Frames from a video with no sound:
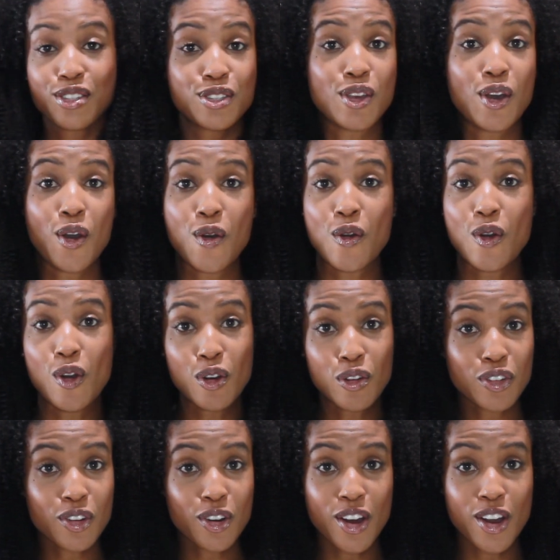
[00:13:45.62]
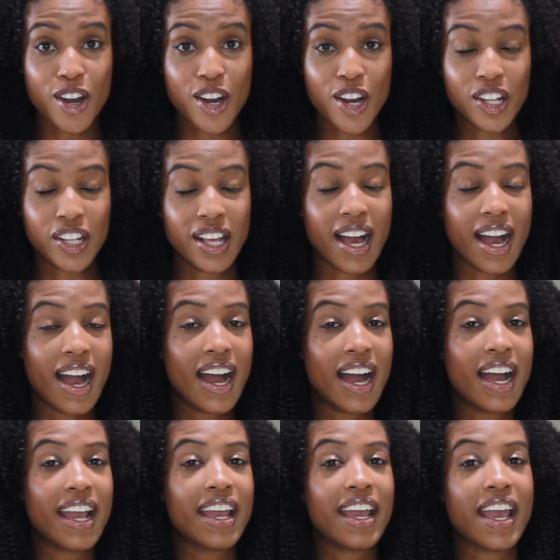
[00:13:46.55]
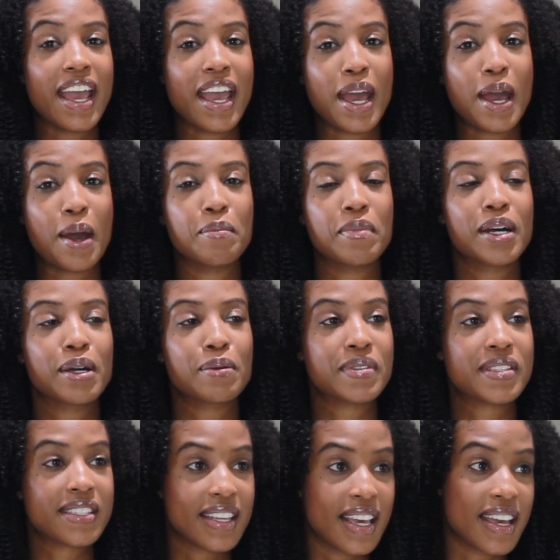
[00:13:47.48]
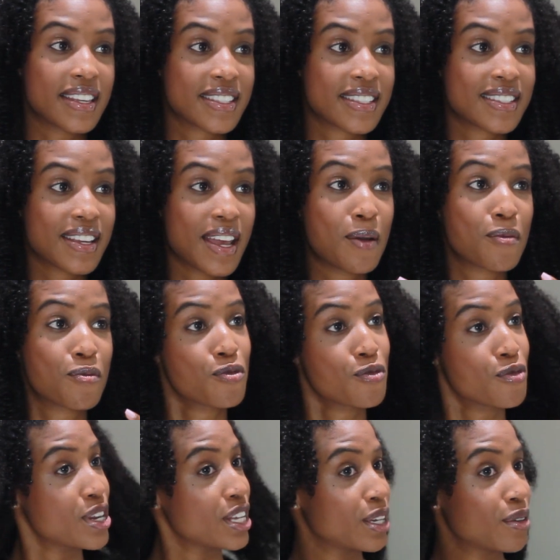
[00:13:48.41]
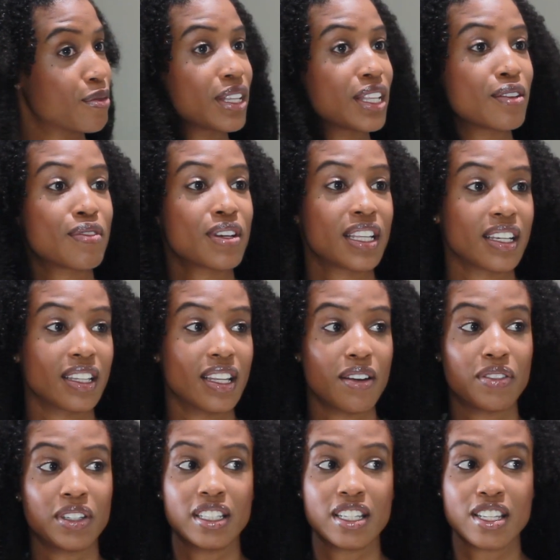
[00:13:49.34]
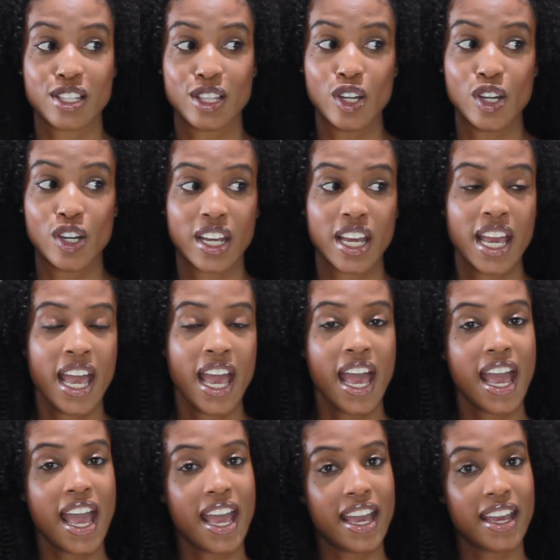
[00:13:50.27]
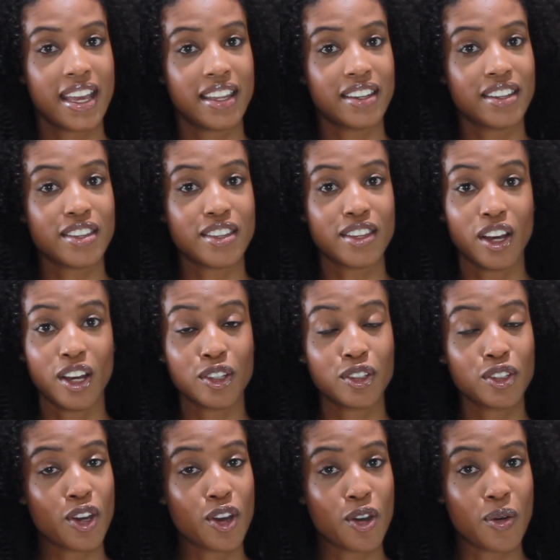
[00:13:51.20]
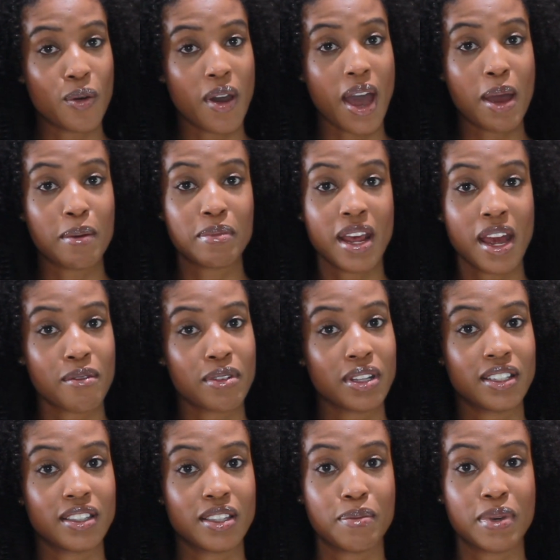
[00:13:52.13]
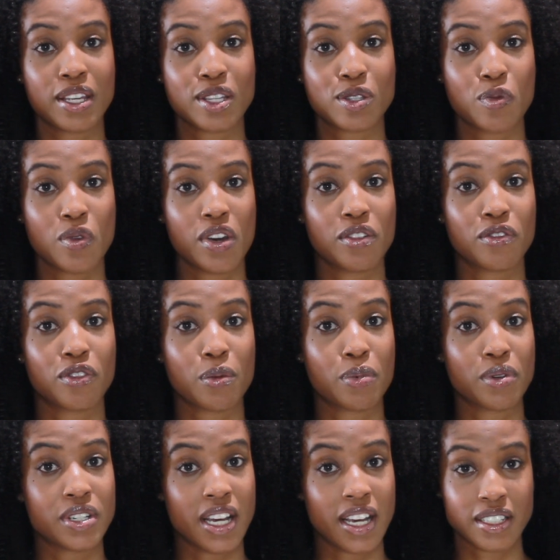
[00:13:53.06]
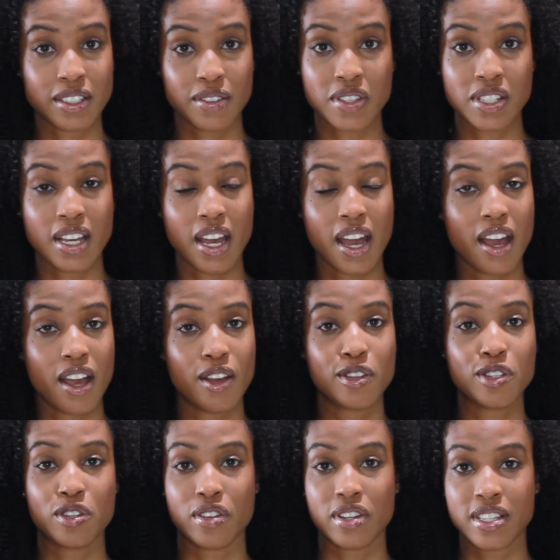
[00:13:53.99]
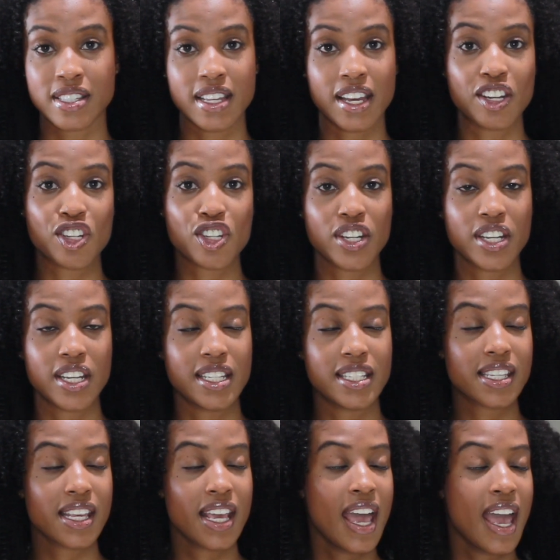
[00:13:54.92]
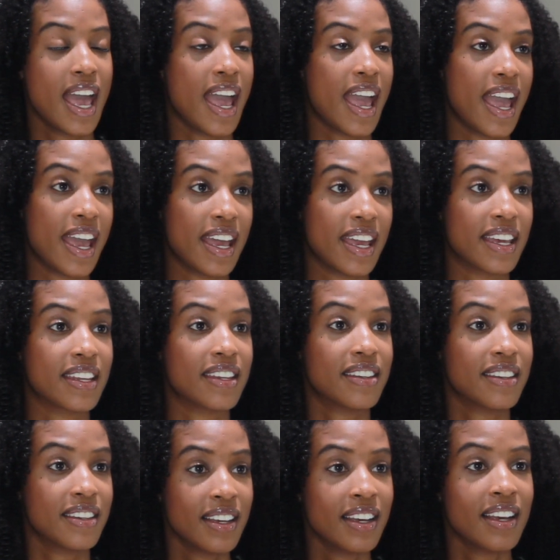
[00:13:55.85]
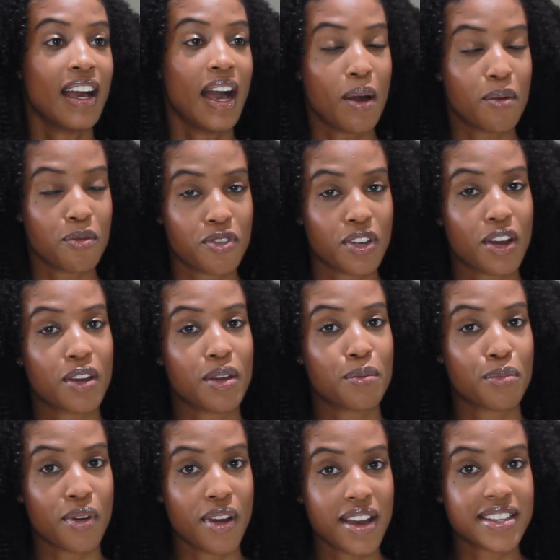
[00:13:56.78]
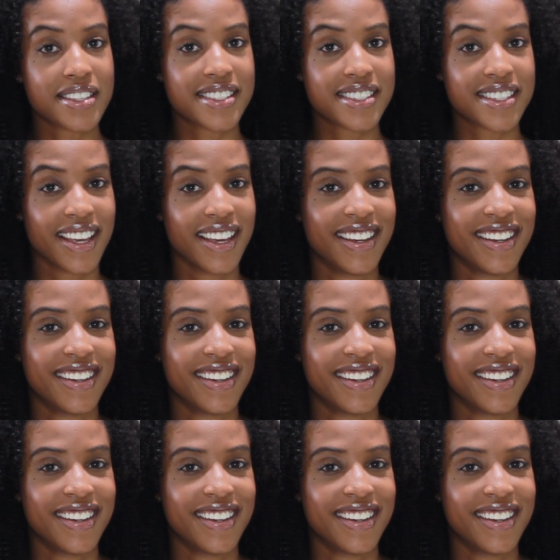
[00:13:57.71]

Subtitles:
So overall, I am obsessed. I'm really, really, really loving this look, and y'all know I'm not really the biggest one for protective styles or extensions, and I'm very impressed.